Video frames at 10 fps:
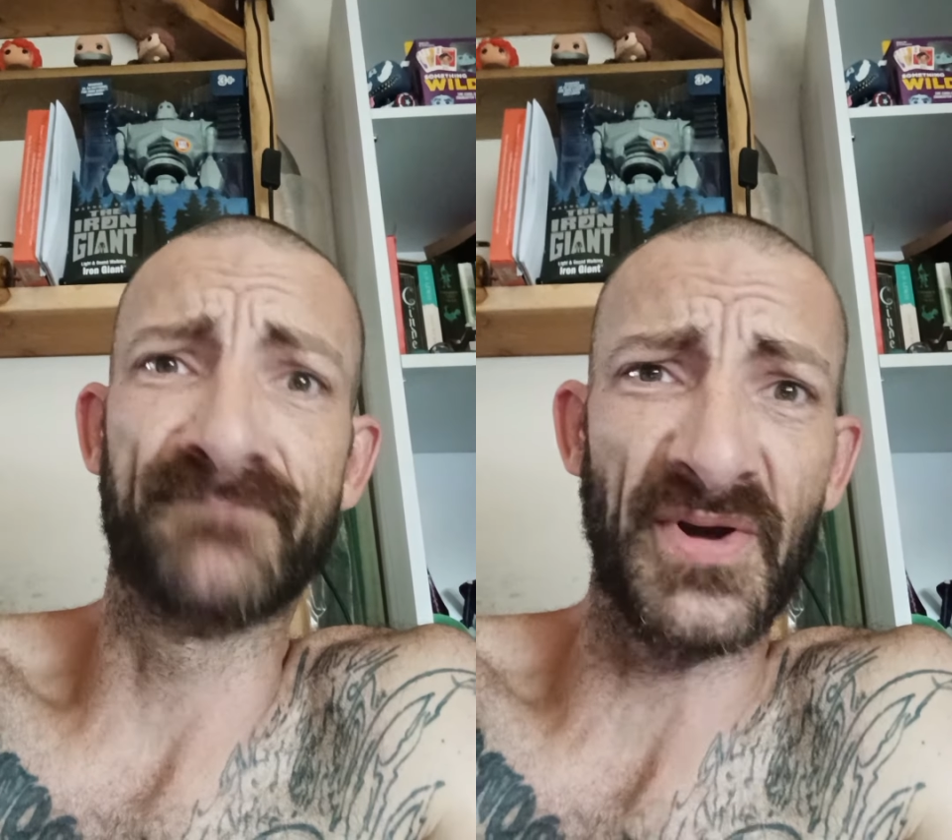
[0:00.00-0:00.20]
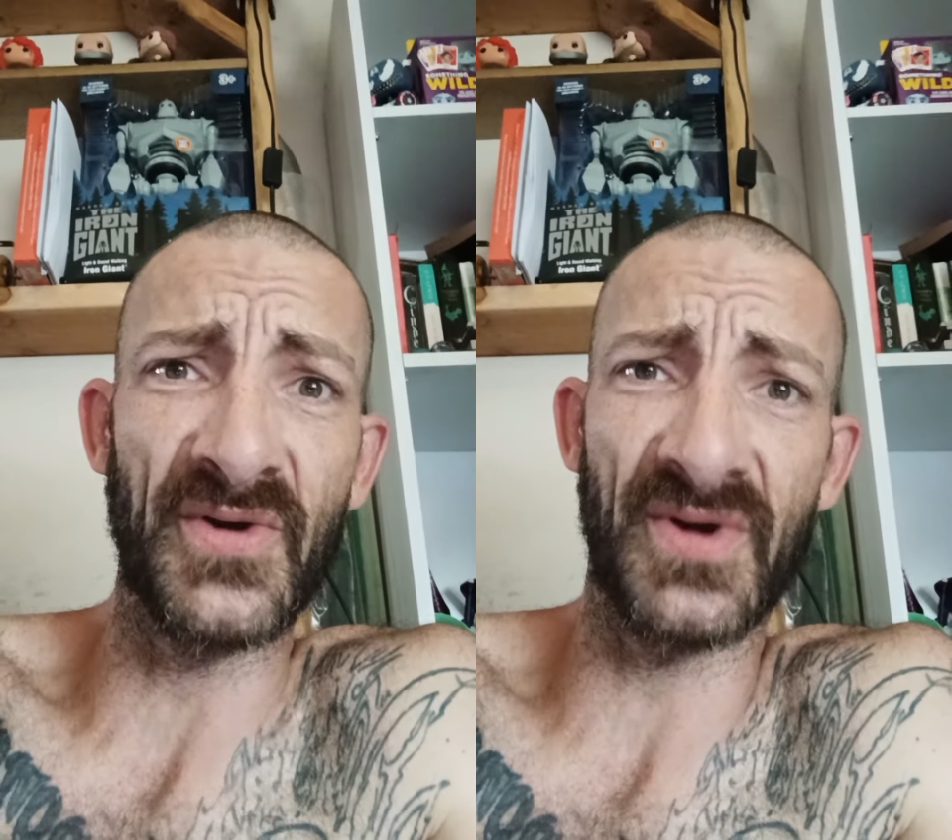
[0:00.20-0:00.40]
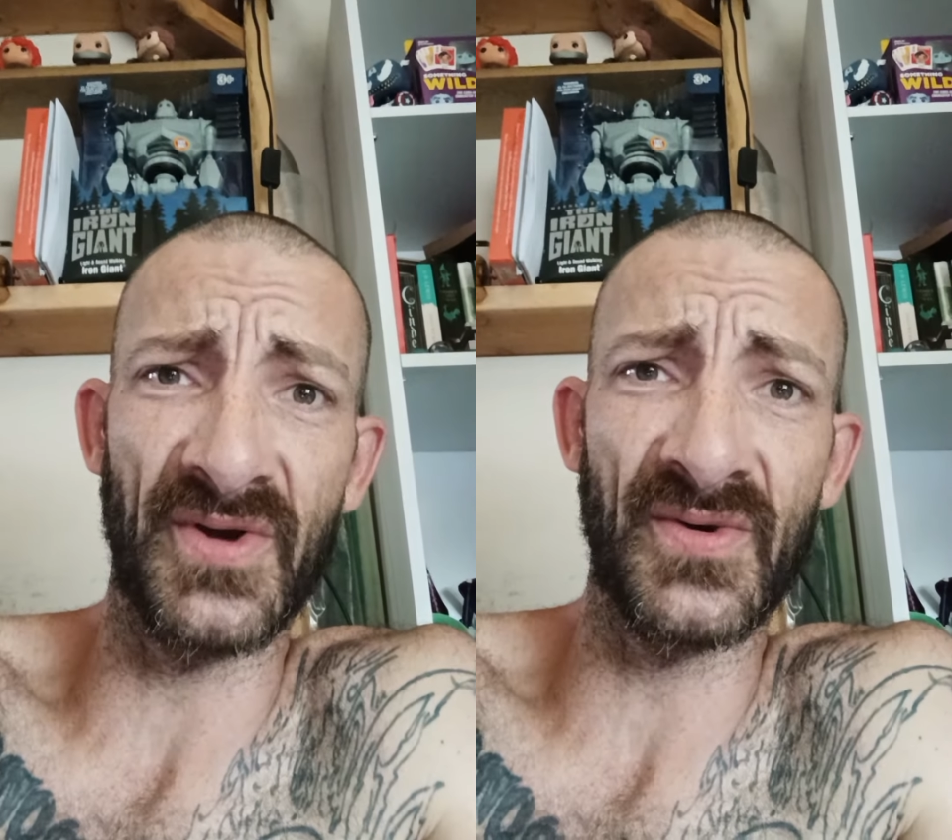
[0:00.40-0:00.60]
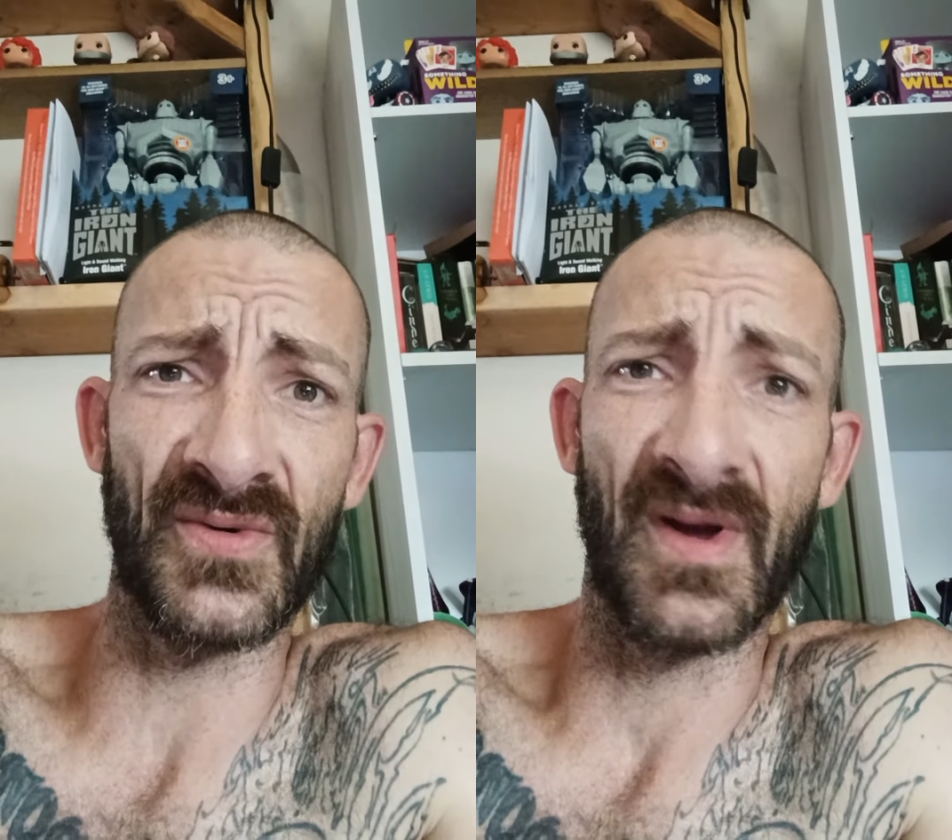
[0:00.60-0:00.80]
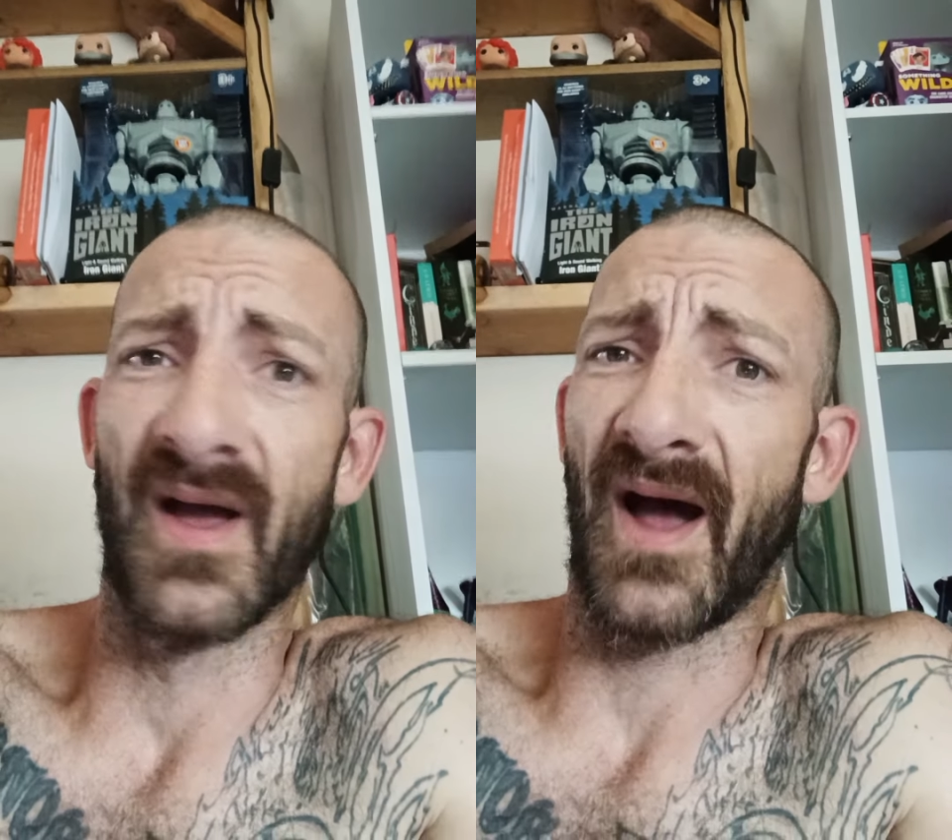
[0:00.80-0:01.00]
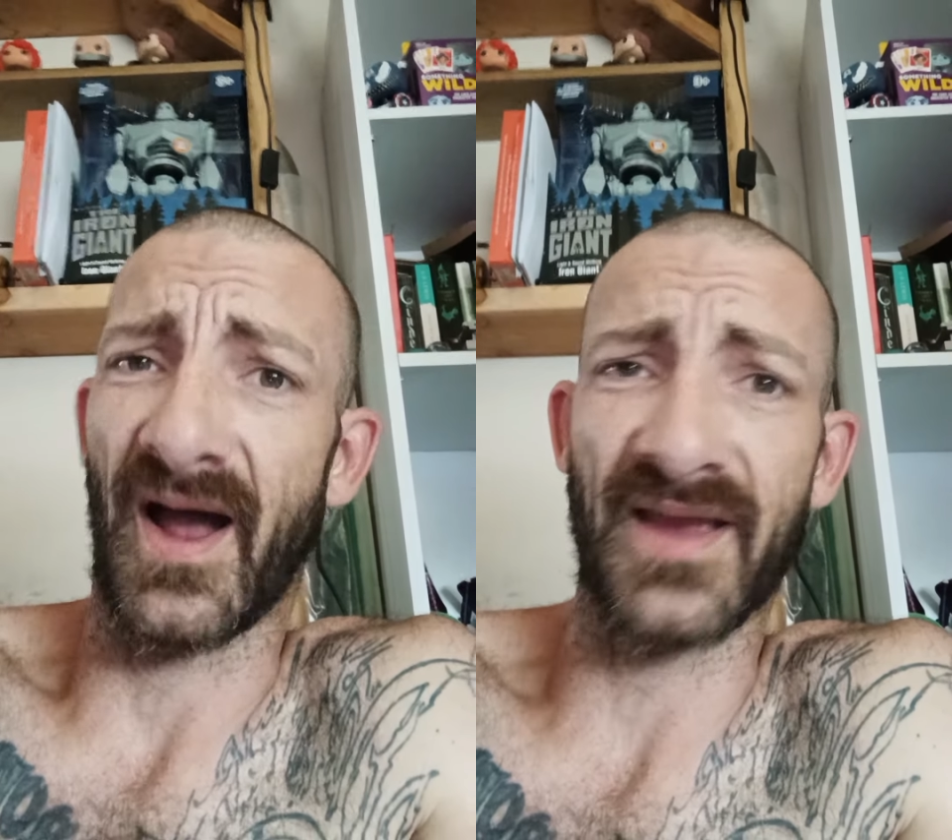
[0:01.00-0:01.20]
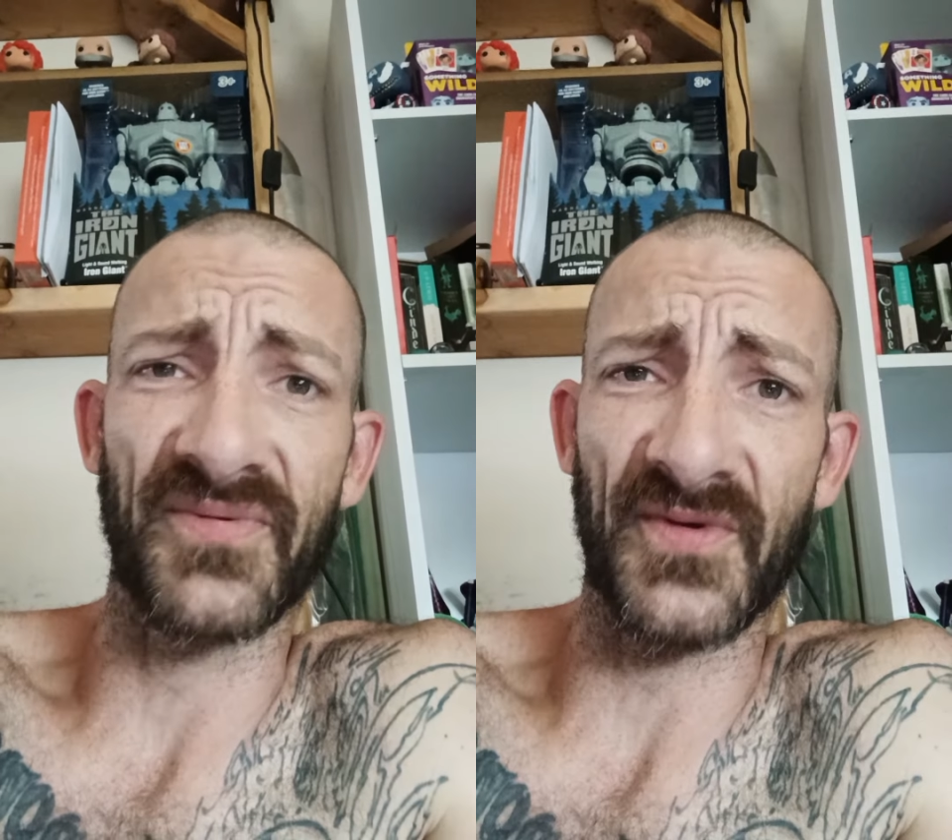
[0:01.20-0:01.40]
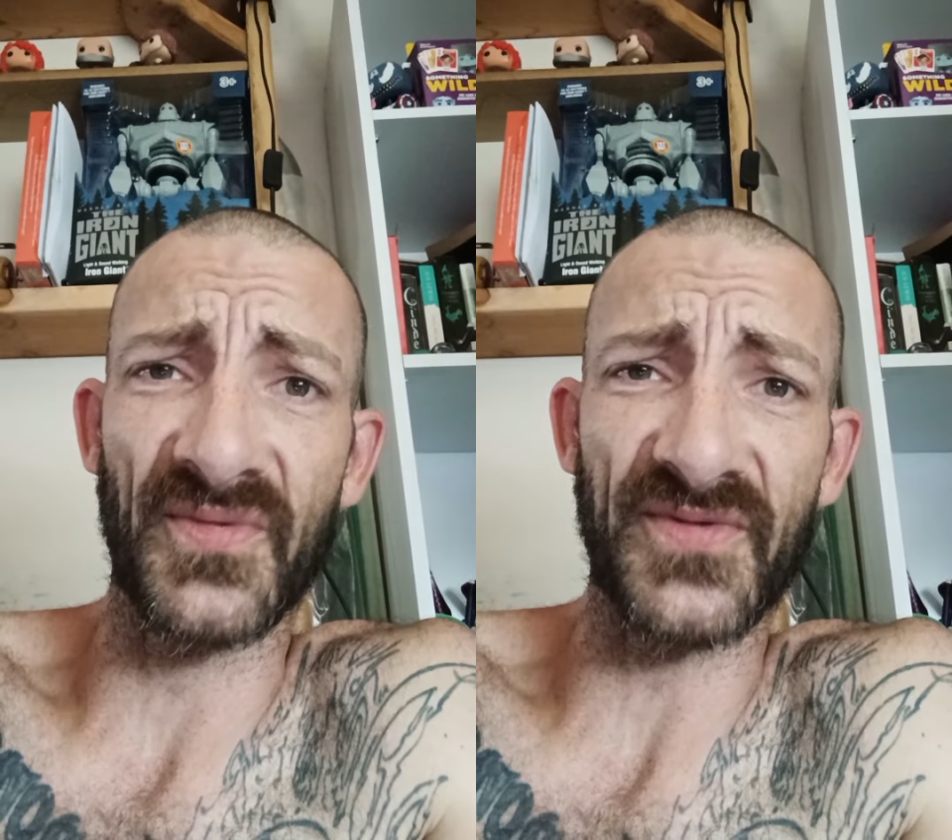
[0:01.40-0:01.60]
Boo-hoo. I
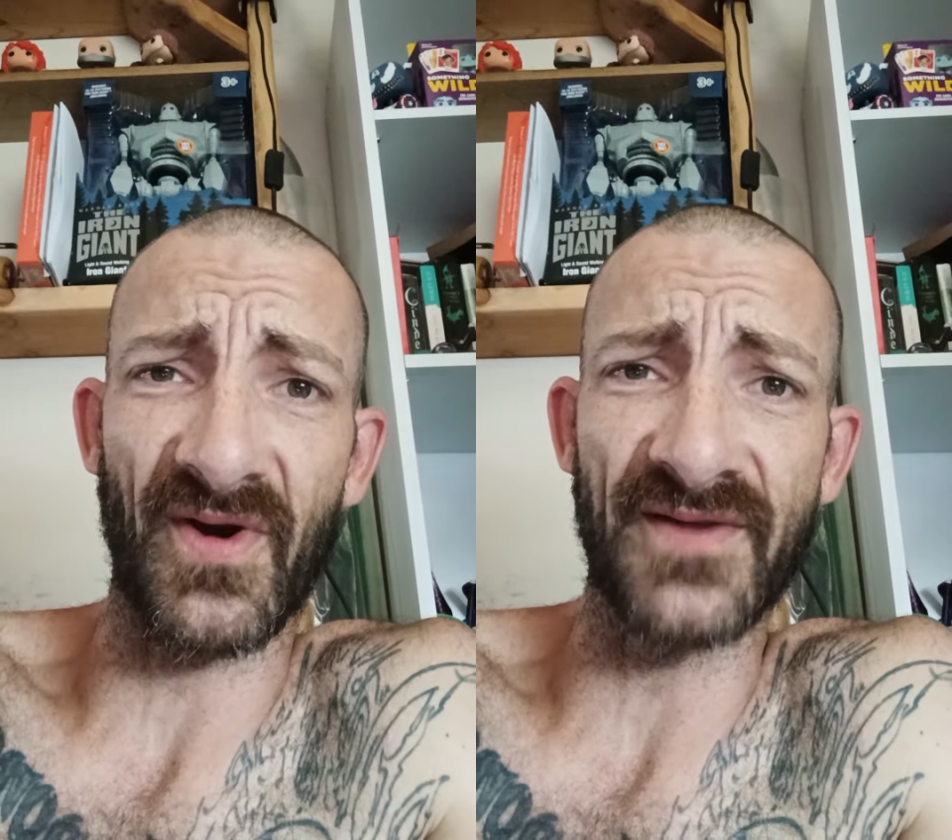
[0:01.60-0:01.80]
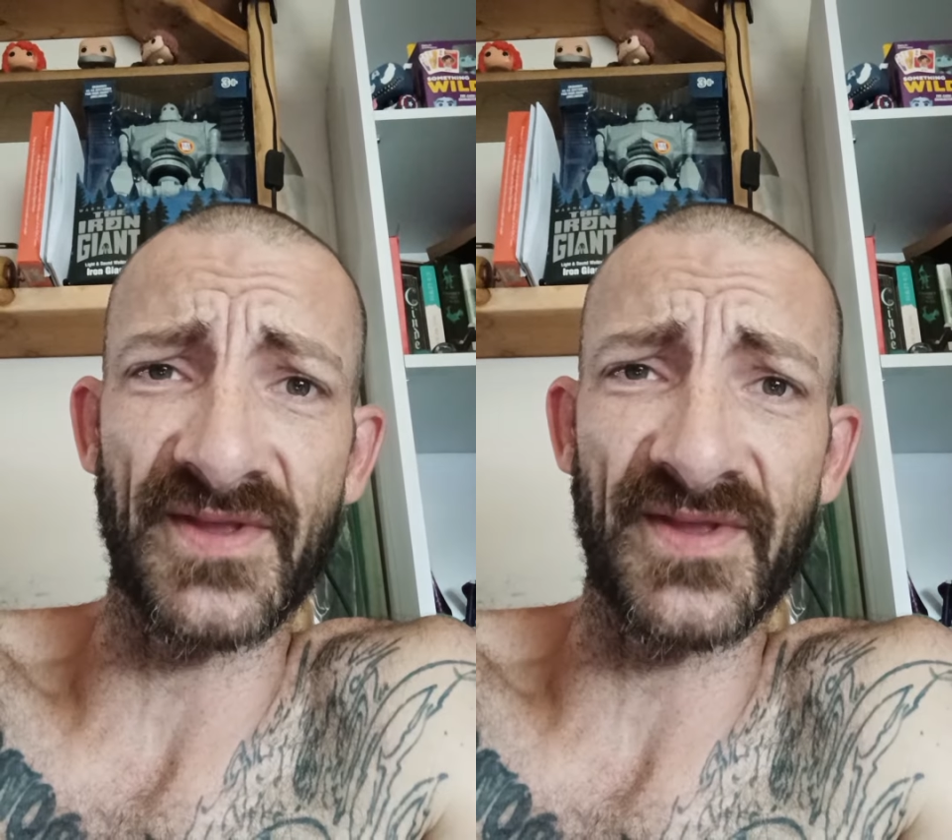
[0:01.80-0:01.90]
am so sorry